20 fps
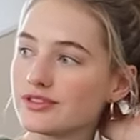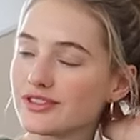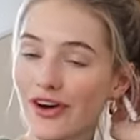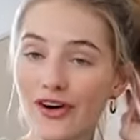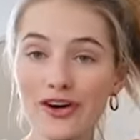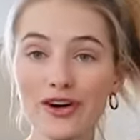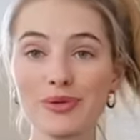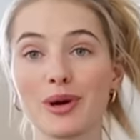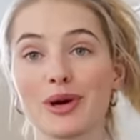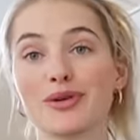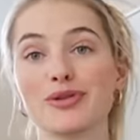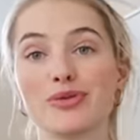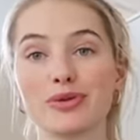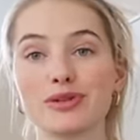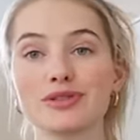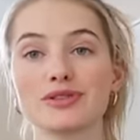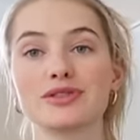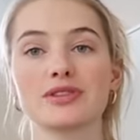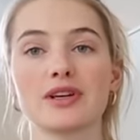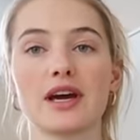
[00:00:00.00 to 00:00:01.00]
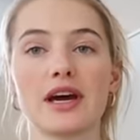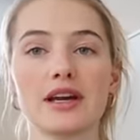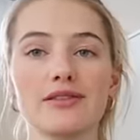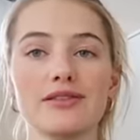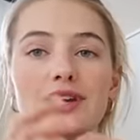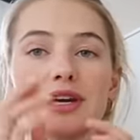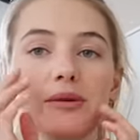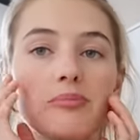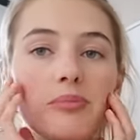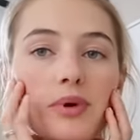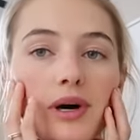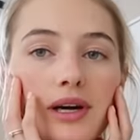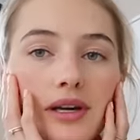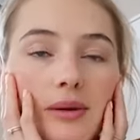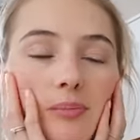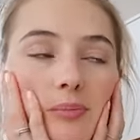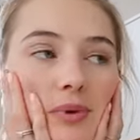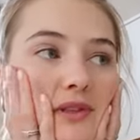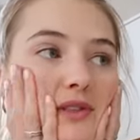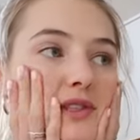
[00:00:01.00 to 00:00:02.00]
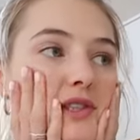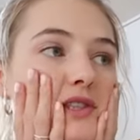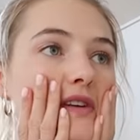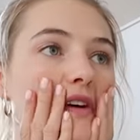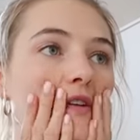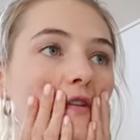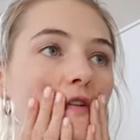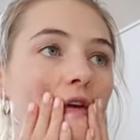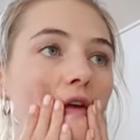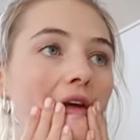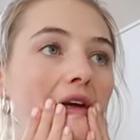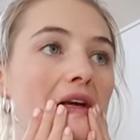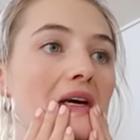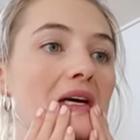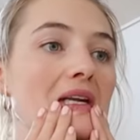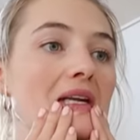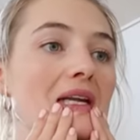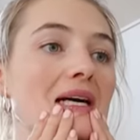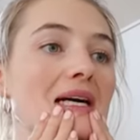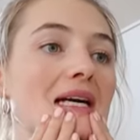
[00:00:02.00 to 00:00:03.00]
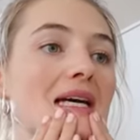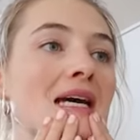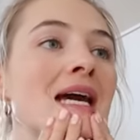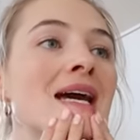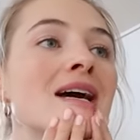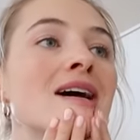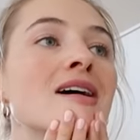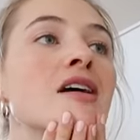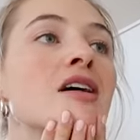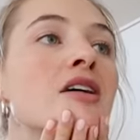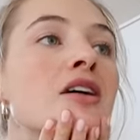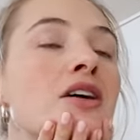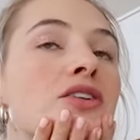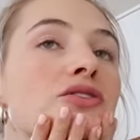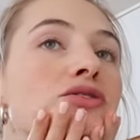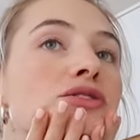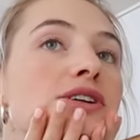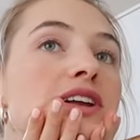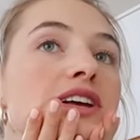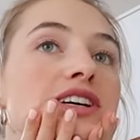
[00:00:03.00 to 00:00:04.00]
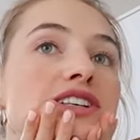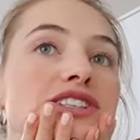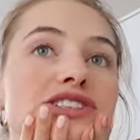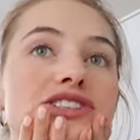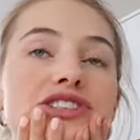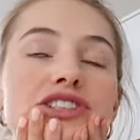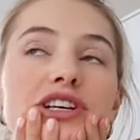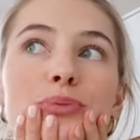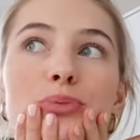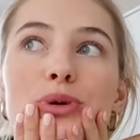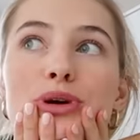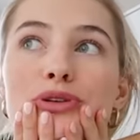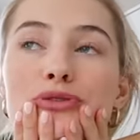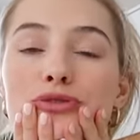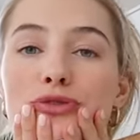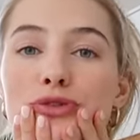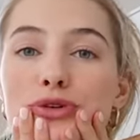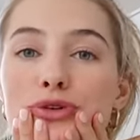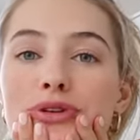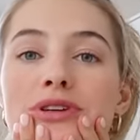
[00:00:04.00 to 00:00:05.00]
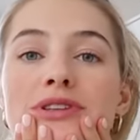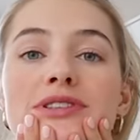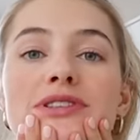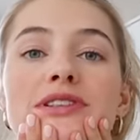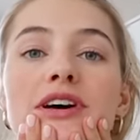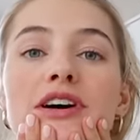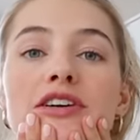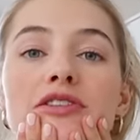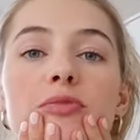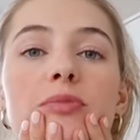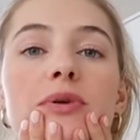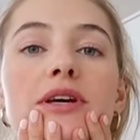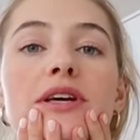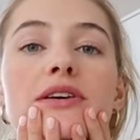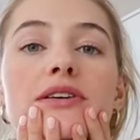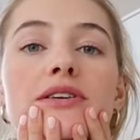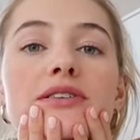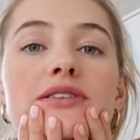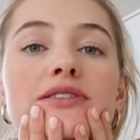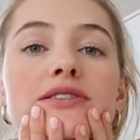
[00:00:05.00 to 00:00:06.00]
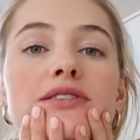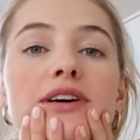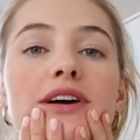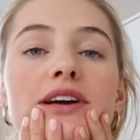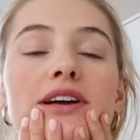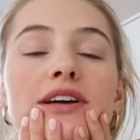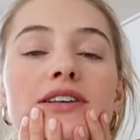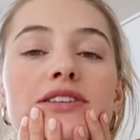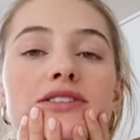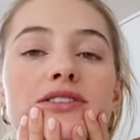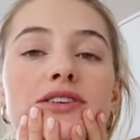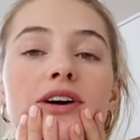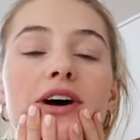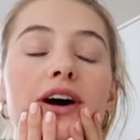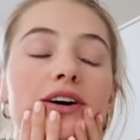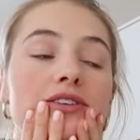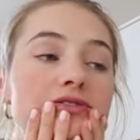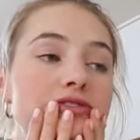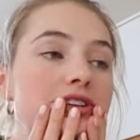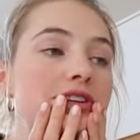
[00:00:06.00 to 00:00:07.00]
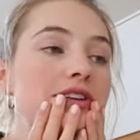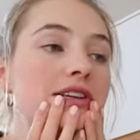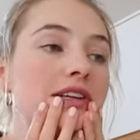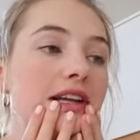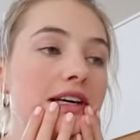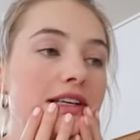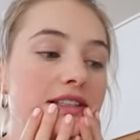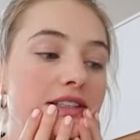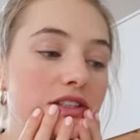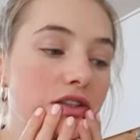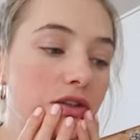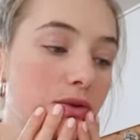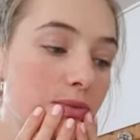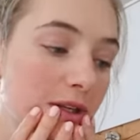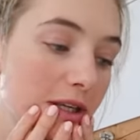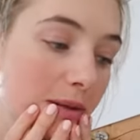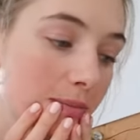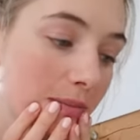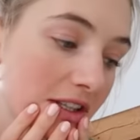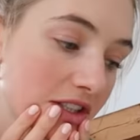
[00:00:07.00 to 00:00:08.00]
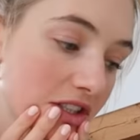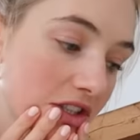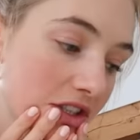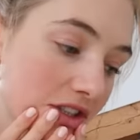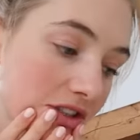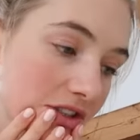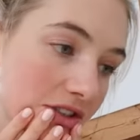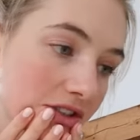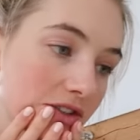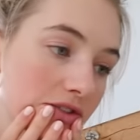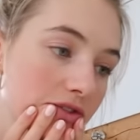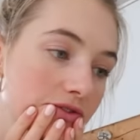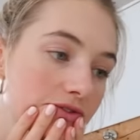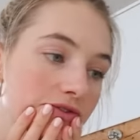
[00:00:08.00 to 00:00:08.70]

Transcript: talk about was kind of like body positivity and like relationship with food and stuff, because I get often like so many messages